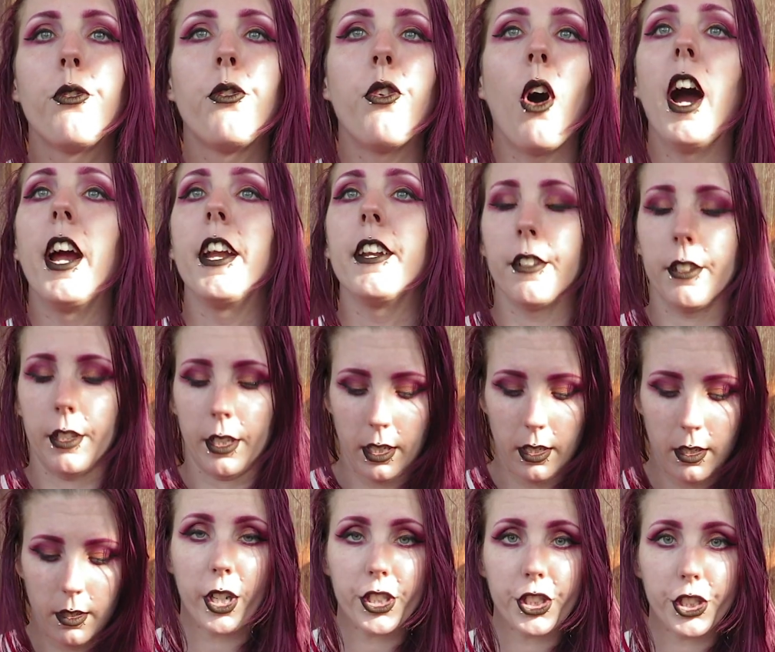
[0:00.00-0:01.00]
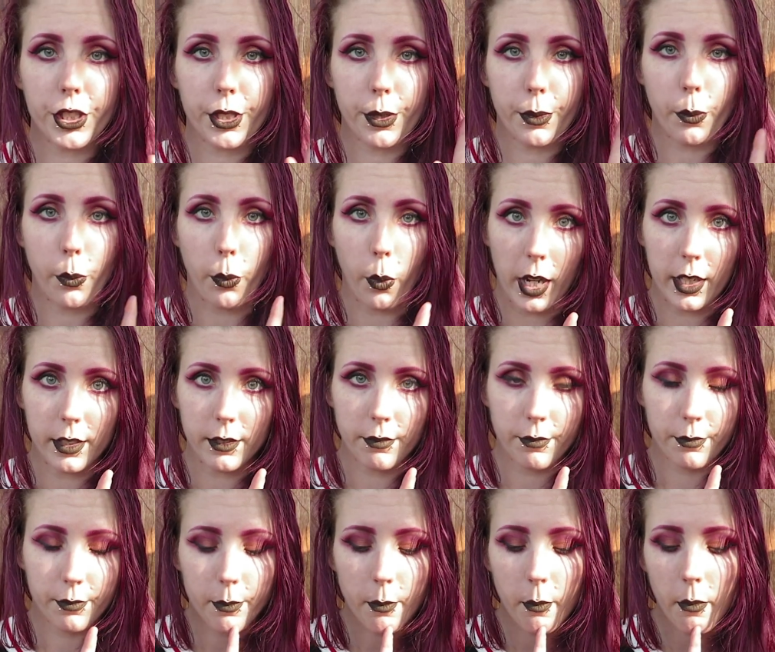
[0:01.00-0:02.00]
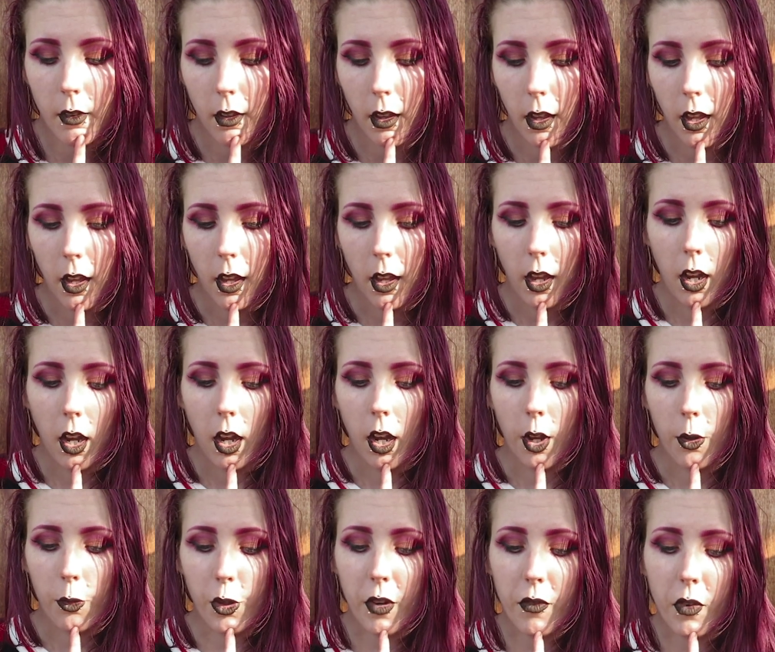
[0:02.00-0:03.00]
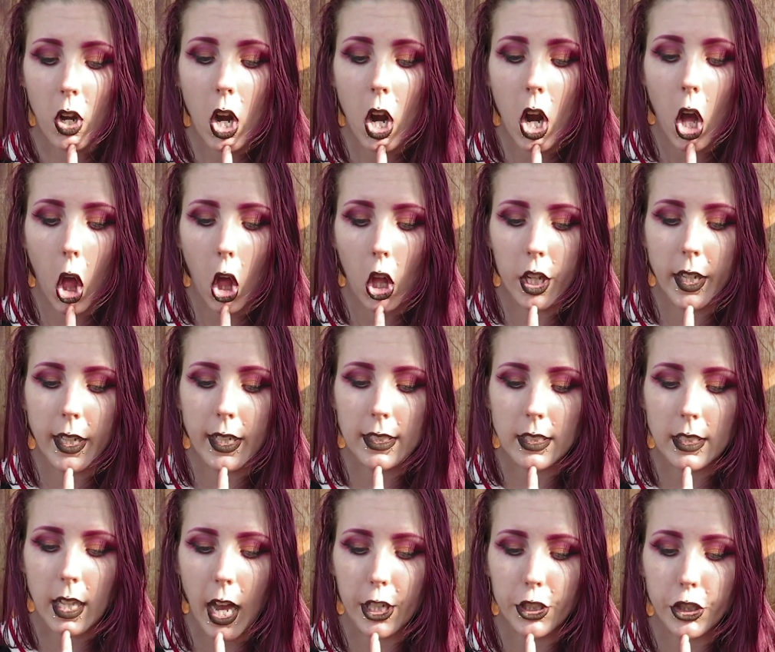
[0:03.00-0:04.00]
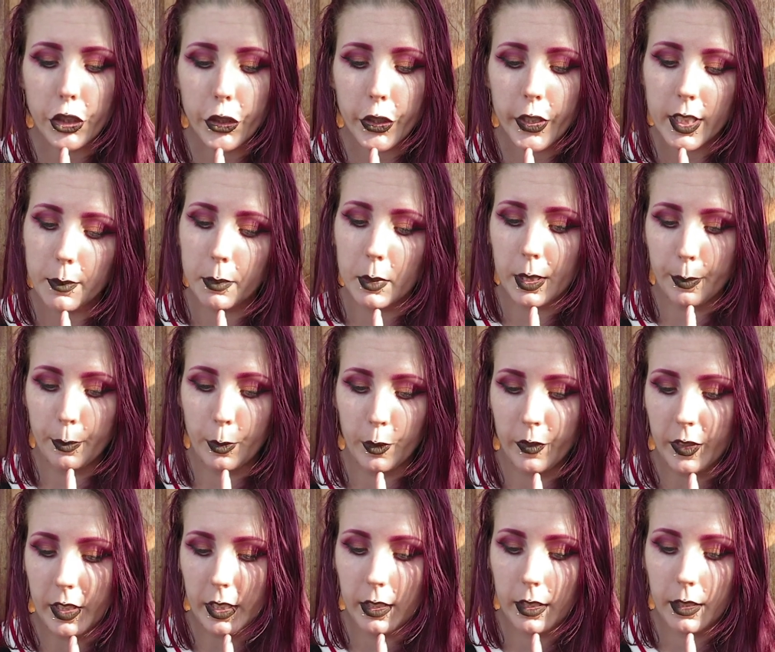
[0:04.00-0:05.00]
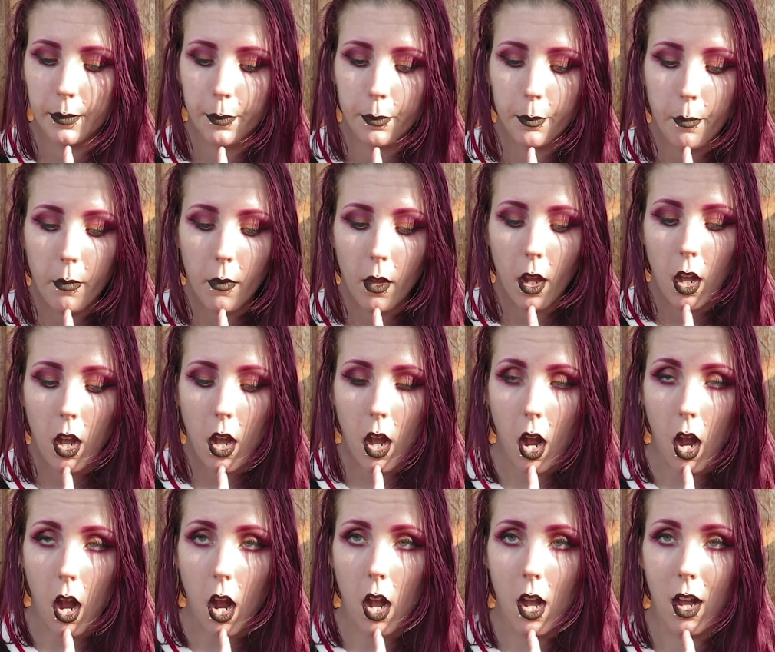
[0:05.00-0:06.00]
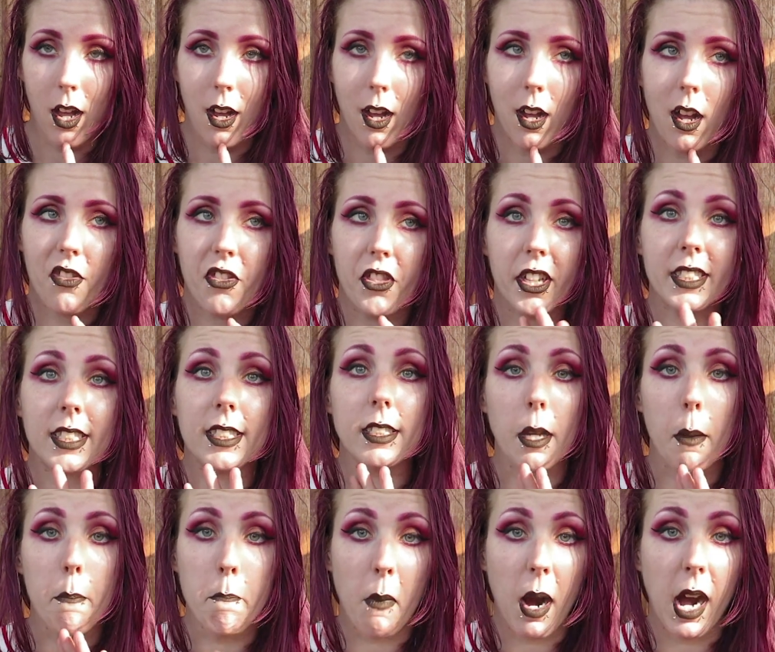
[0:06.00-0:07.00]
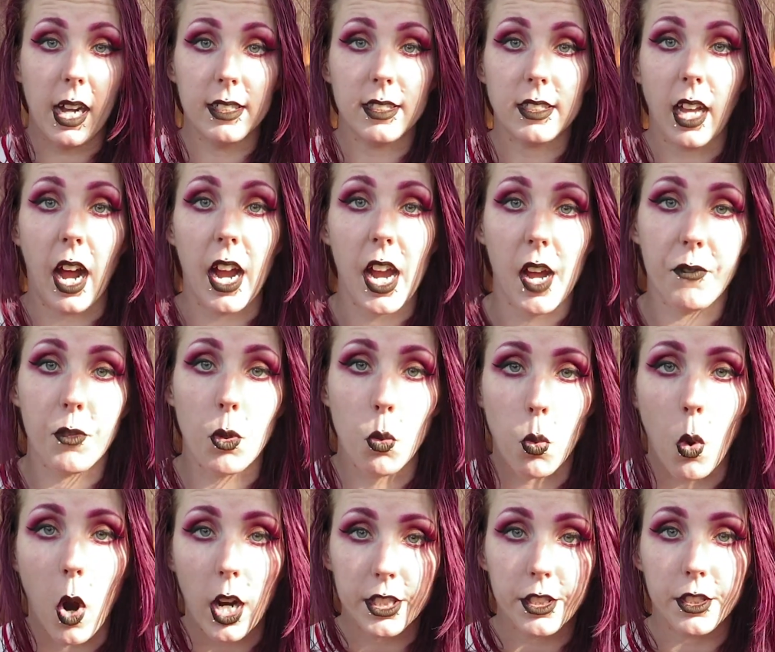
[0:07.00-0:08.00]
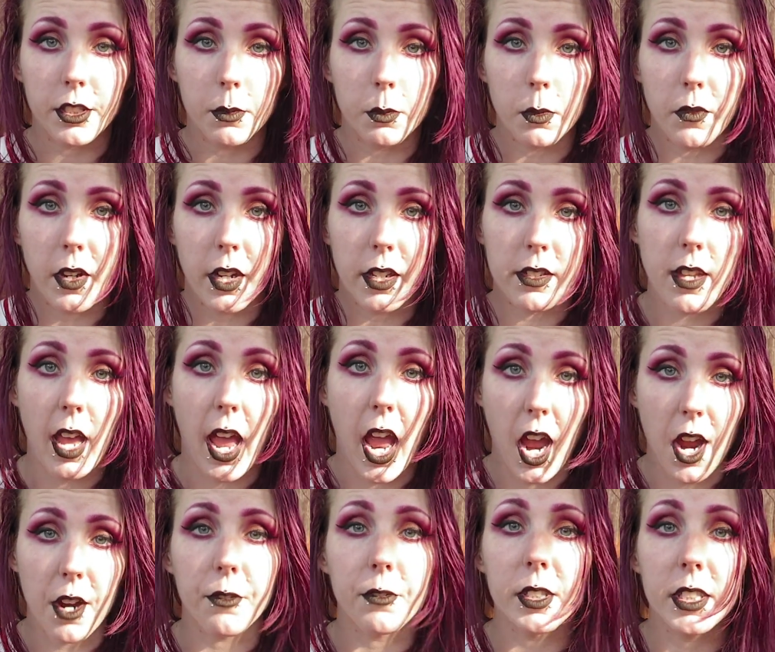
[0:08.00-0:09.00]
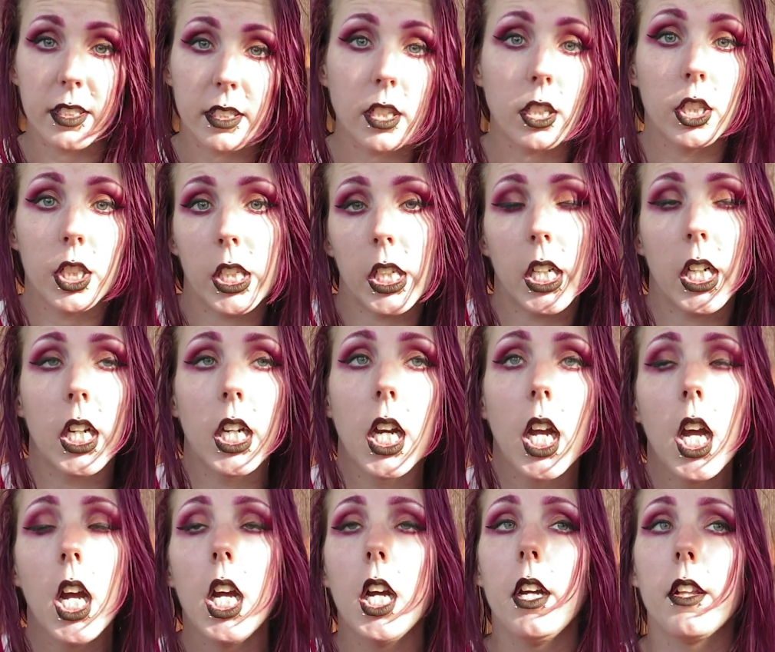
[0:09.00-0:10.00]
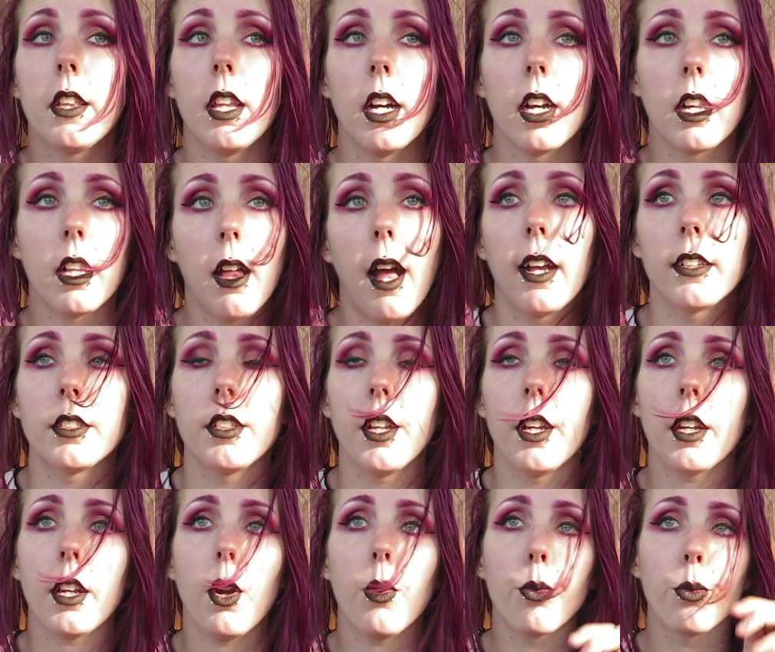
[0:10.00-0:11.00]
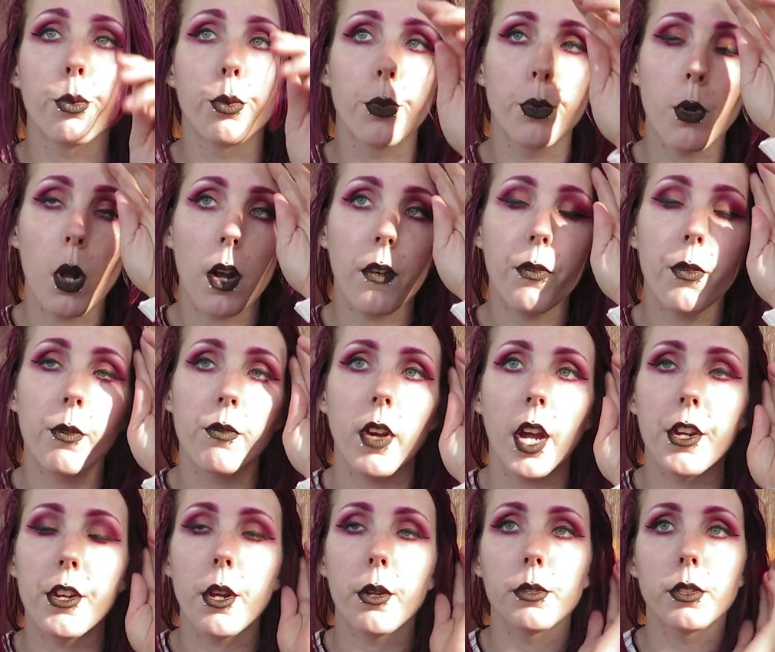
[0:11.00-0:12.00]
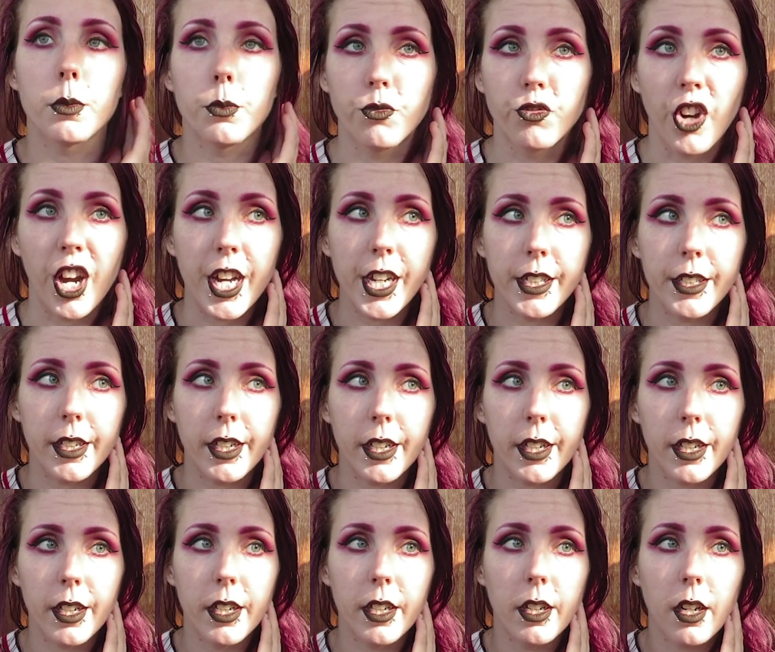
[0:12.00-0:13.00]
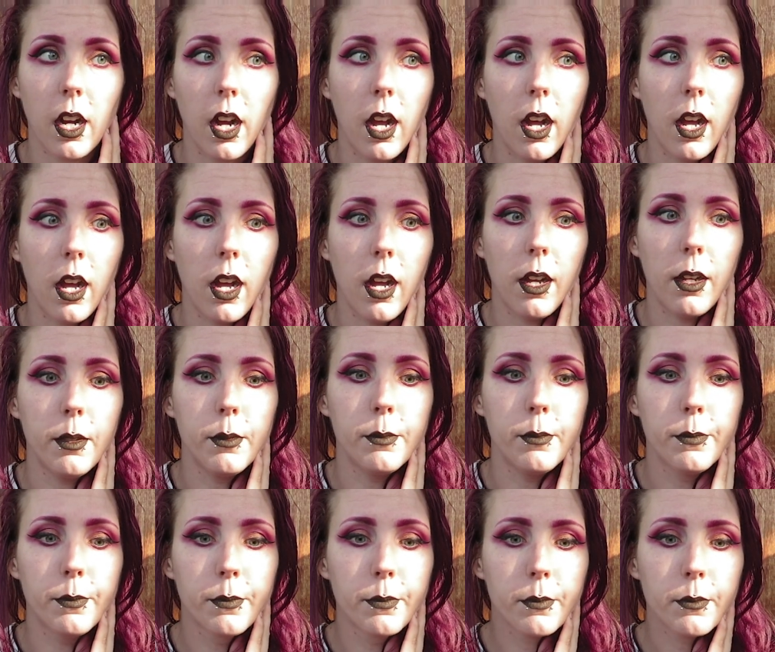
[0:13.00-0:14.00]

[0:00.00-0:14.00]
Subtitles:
Finally. Question one. Favorite holiday / Christmas movies? This is a must. I have to watch these movies every single year. The classic Rudolph the Red-Nosed Reindeer. I